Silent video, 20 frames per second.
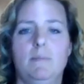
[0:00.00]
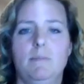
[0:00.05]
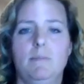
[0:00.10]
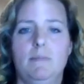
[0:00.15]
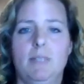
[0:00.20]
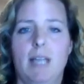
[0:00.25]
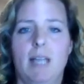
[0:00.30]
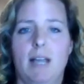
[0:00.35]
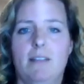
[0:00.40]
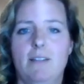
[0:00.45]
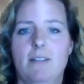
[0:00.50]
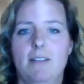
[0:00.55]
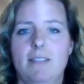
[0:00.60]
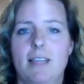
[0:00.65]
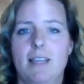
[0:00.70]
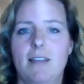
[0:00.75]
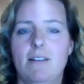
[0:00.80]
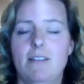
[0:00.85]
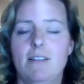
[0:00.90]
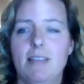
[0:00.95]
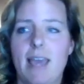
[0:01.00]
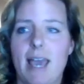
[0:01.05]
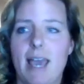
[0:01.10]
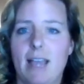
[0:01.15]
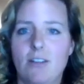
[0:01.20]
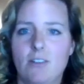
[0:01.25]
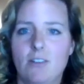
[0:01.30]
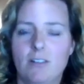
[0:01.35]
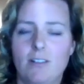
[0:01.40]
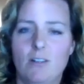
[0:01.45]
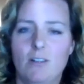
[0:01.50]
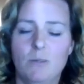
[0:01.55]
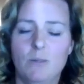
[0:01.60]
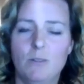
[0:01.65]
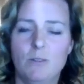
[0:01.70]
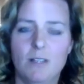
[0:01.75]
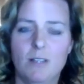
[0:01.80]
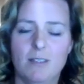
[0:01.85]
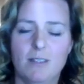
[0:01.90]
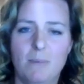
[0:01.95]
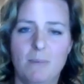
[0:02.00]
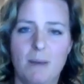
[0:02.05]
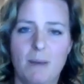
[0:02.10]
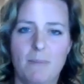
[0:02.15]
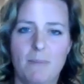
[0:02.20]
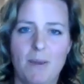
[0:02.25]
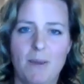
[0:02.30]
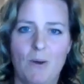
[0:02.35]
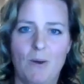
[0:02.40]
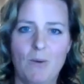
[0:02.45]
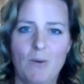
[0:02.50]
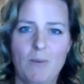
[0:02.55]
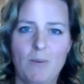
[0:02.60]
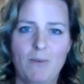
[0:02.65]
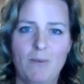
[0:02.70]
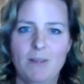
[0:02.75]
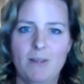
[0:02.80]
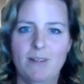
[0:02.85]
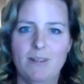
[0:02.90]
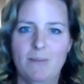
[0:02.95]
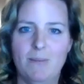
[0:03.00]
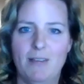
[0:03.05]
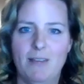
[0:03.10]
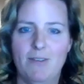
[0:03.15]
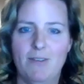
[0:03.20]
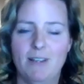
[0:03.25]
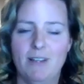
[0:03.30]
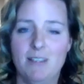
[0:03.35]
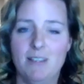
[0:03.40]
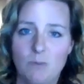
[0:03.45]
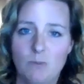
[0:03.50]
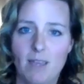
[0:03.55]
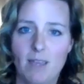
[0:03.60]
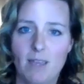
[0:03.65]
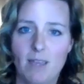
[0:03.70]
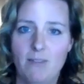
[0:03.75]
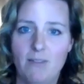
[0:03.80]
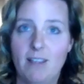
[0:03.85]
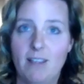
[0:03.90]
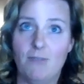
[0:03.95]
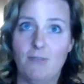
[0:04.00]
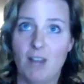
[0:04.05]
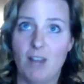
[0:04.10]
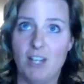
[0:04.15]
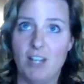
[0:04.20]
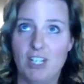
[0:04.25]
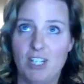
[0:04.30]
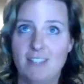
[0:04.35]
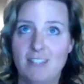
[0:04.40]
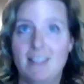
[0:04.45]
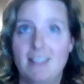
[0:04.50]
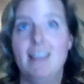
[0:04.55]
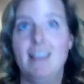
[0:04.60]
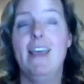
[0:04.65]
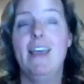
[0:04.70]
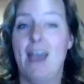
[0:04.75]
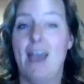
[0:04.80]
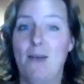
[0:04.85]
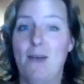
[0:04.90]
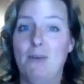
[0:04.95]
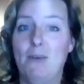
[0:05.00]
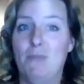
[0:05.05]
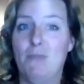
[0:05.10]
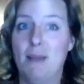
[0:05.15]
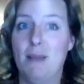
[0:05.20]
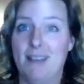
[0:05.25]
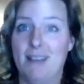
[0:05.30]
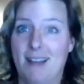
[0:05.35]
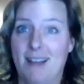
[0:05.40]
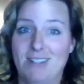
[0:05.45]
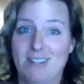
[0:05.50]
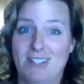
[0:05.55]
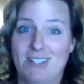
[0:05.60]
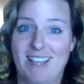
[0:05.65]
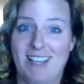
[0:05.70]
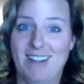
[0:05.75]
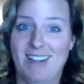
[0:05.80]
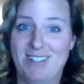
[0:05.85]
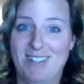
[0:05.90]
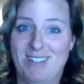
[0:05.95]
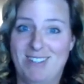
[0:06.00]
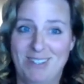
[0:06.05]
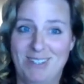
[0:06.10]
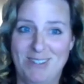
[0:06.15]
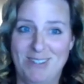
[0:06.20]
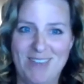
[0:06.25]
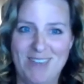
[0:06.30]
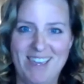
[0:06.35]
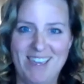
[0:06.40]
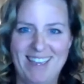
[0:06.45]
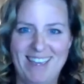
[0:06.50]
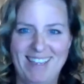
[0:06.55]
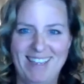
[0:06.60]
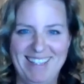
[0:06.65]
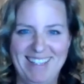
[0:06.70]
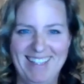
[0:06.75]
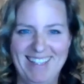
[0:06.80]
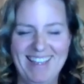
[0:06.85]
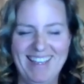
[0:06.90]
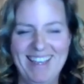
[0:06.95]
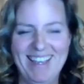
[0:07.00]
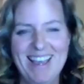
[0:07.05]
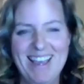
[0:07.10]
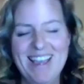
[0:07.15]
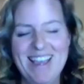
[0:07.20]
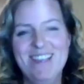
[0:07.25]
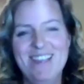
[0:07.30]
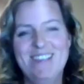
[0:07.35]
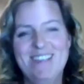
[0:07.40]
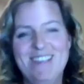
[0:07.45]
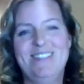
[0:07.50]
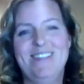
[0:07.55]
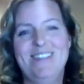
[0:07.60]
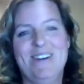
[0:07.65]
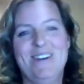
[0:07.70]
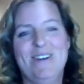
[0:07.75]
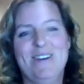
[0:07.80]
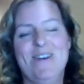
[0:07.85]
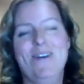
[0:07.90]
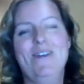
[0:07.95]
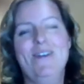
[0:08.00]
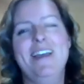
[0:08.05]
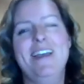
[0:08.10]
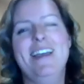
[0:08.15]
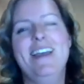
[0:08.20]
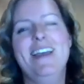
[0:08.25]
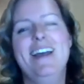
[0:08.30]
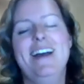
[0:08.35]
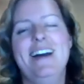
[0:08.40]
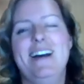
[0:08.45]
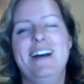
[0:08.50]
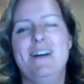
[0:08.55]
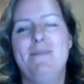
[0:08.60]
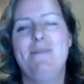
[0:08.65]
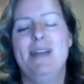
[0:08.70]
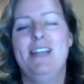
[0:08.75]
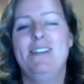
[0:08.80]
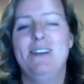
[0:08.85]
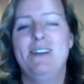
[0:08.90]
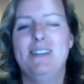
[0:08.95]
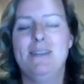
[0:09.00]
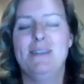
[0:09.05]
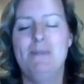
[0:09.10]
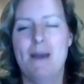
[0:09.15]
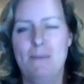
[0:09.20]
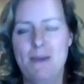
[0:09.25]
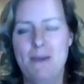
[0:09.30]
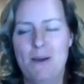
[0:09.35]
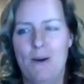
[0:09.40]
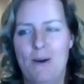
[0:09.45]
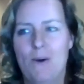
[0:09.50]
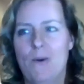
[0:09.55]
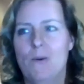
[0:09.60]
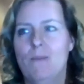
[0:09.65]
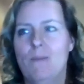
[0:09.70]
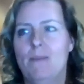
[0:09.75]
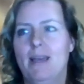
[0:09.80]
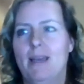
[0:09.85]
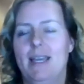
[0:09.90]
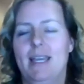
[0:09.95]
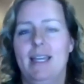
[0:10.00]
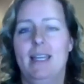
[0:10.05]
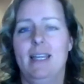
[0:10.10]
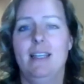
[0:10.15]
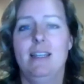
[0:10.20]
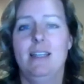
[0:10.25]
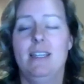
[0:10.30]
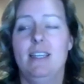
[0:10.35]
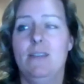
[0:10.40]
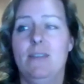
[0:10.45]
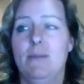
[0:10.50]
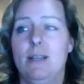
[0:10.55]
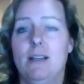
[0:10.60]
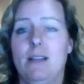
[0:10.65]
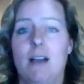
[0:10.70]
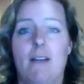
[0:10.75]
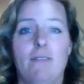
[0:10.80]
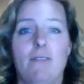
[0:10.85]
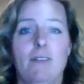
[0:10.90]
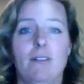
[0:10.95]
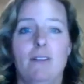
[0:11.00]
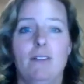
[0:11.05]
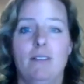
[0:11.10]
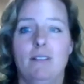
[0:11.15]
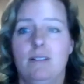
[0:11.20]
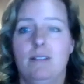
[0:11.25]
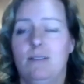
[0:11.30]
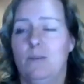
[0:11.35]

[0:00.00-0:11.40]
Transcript: Dr. Sanders actually almost took the puppy home if it wouldn't have been for his wife and his country. That would have been Dr. Sanders' surgery. So I took the puppy home and he recovered